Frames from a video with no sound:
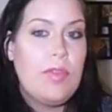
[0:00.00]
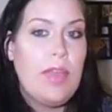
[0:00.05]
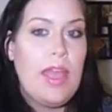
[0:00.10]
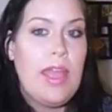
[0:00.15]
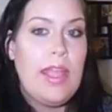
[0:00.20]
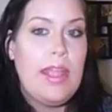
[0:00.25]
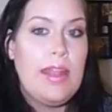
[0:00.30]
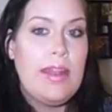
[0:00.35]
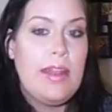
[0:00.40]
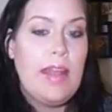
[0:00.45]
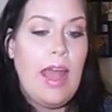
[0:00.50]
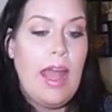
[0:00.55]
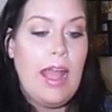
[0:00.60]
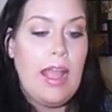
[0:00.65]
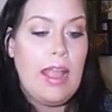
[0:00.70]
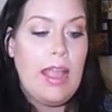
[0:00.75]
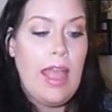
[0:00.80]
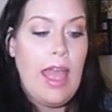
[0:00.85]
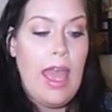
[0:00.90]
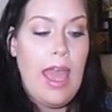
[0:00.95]
and
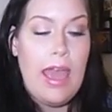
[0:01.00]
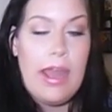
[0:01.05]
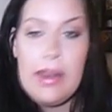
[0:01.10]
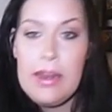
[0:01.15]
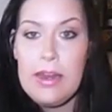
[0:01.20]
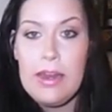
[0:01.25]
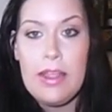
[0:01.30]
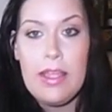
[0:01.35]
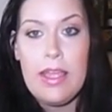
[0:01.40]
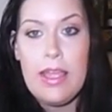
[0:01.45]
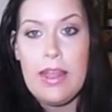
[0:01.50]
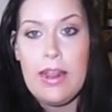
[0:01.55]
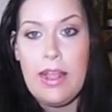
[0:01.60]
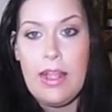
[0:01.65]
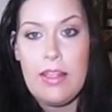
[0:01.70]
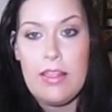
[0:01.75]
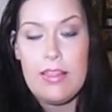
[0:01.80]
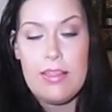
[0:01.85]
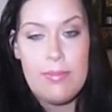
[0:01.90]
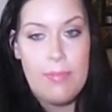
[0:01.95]
I edited it and I
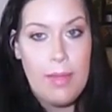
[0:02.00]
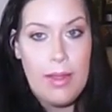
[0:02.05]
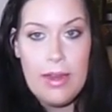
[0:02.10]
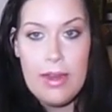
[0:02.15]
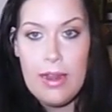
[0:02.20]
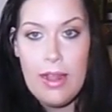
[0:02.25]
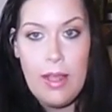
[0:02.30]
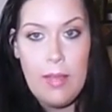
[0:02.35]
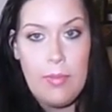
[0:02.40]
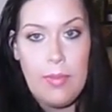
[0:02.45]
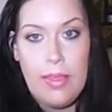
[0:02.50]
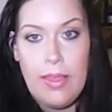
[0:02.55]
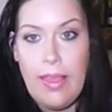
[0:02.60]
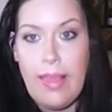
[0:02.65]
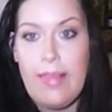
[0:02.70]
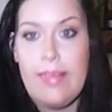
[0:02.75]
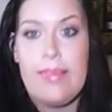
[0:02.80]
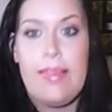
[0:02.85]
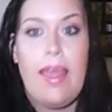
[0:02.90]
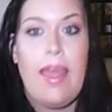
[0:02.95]
had sped it up like
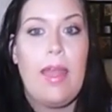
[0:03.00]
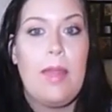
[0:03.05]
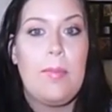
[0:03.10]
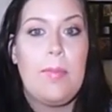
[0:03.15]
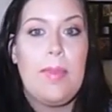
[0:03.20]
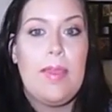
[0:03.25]
I said